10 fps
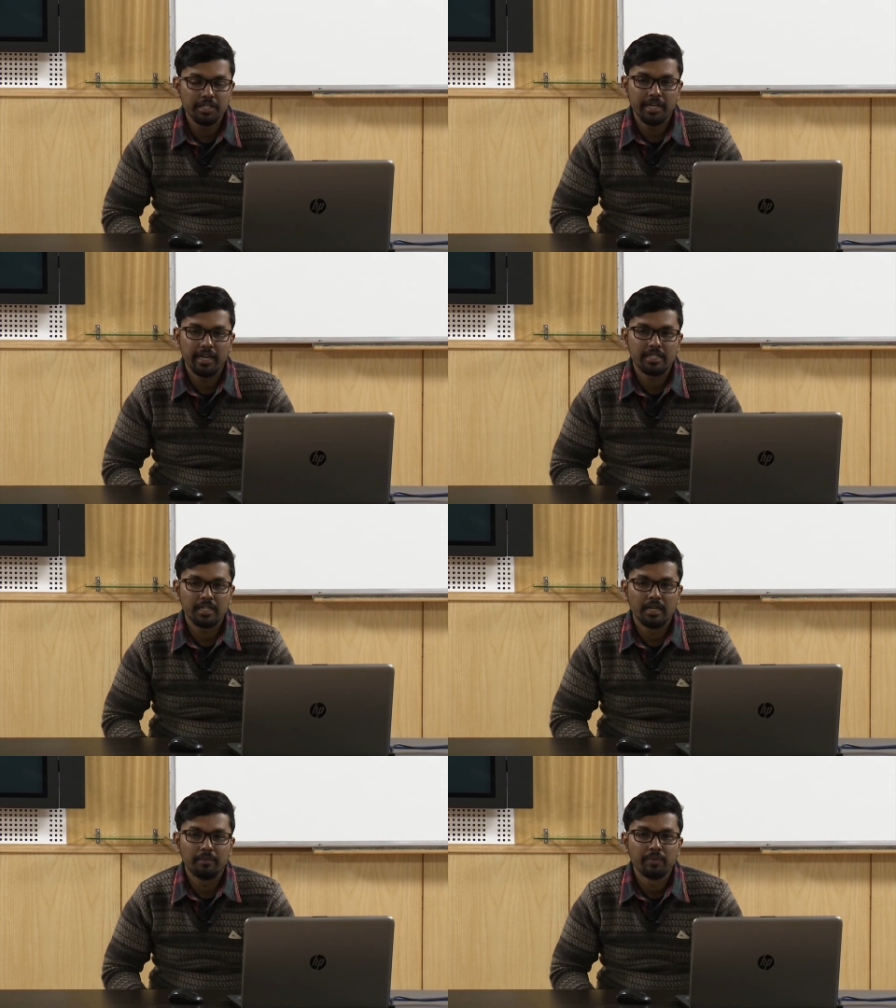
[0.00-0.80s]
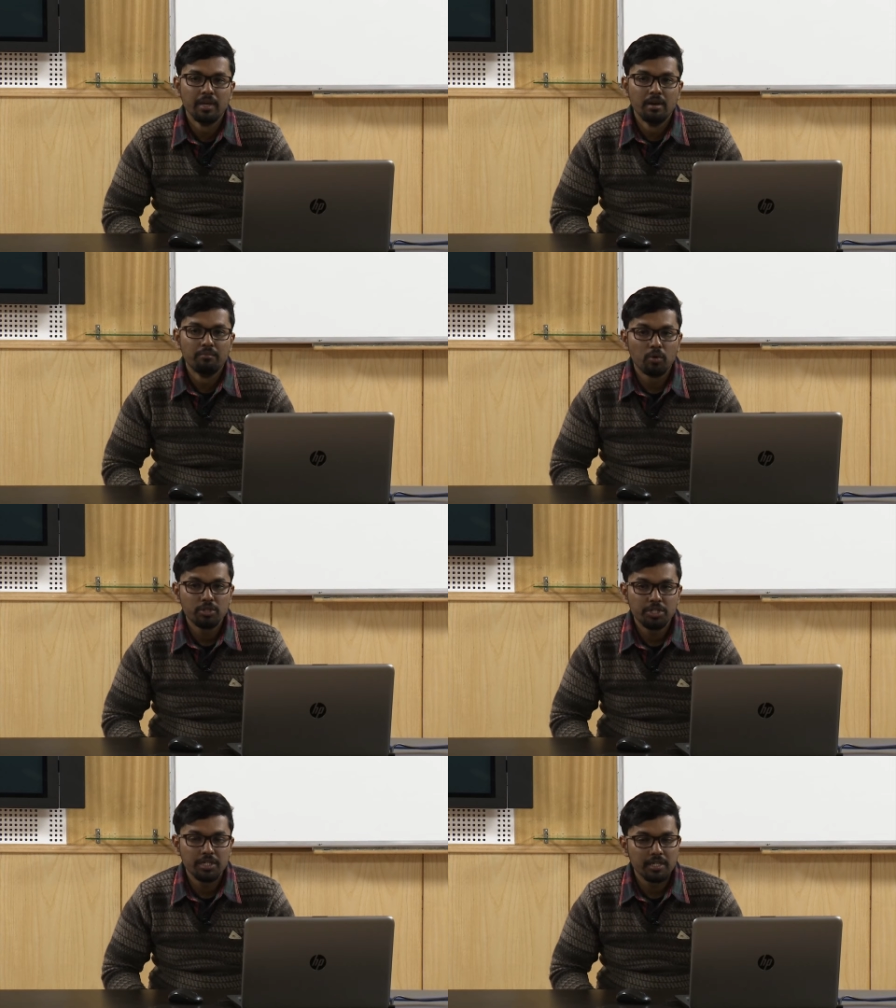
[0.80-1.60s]
create
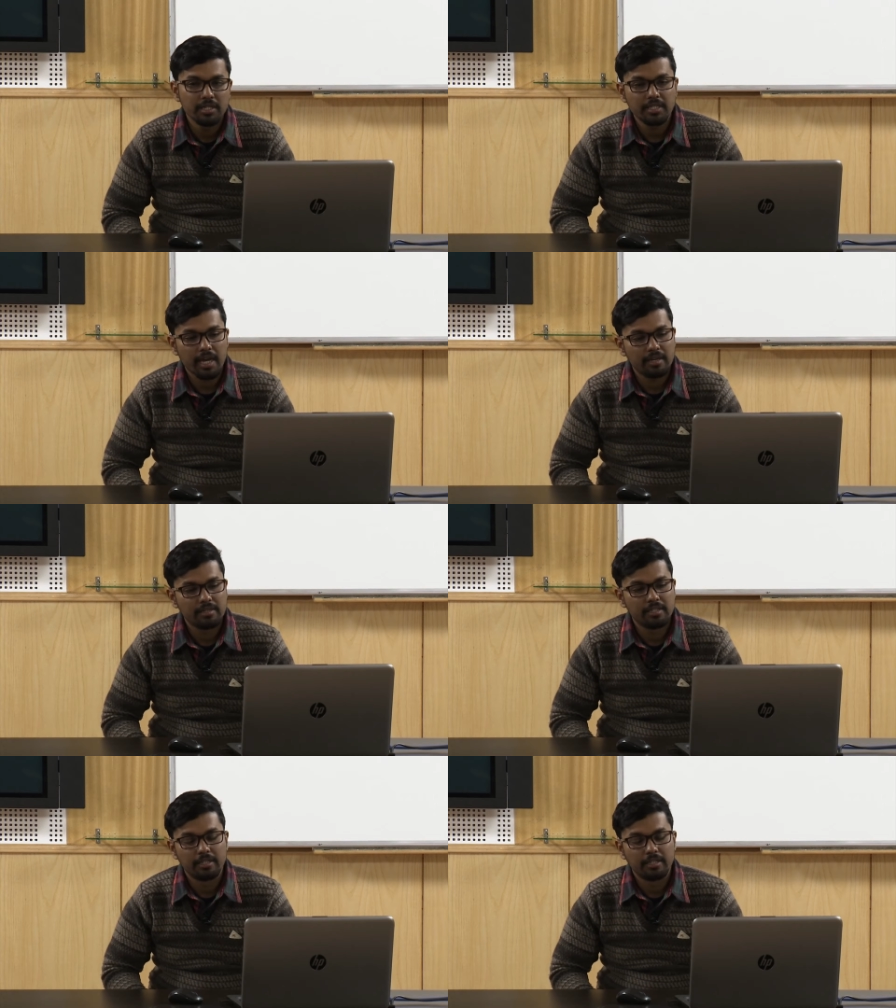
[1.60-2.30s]
posters, and